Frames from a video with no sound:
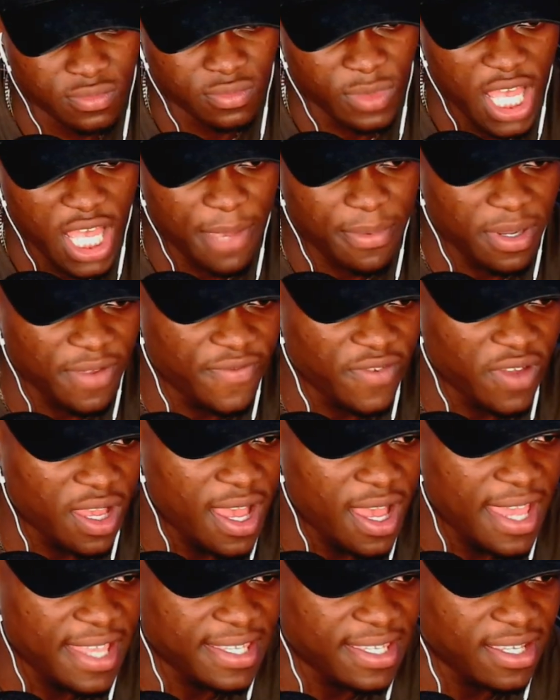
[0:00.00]
I believe the
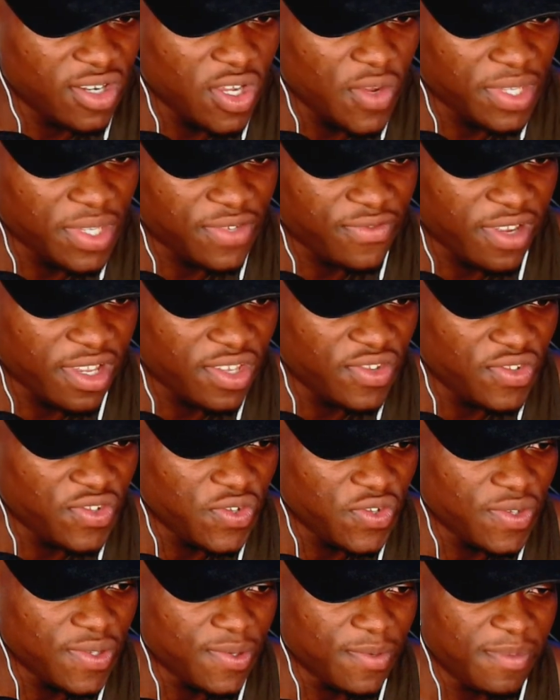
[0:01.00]
highest and lowest ranking
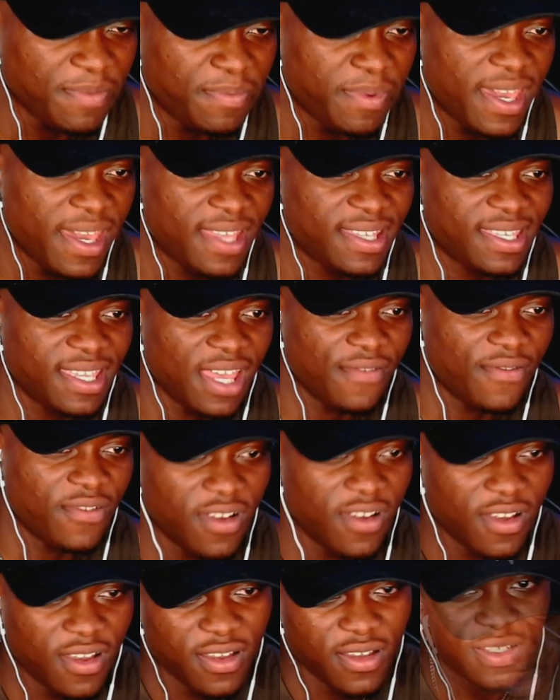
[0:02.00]
students would be paired together,